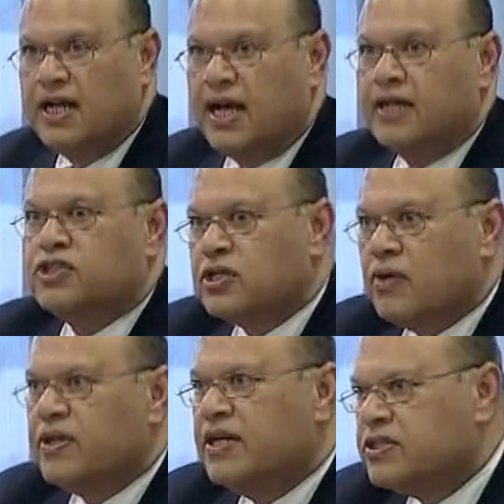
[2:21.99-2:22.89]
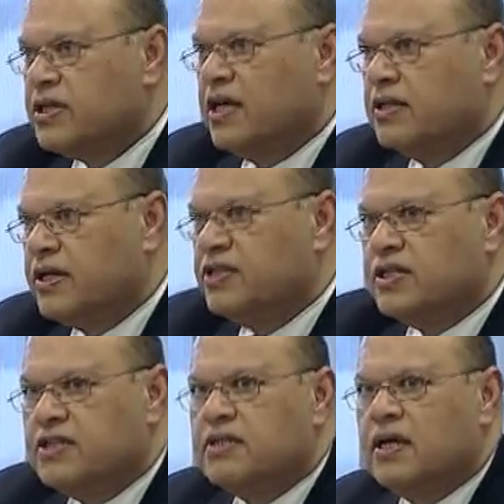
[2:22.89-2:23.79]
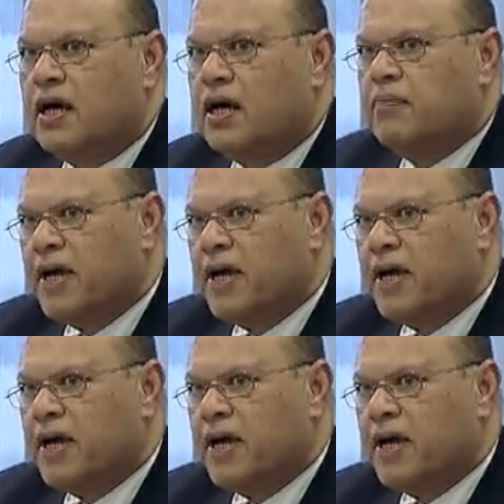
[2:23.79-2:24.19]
And so there's a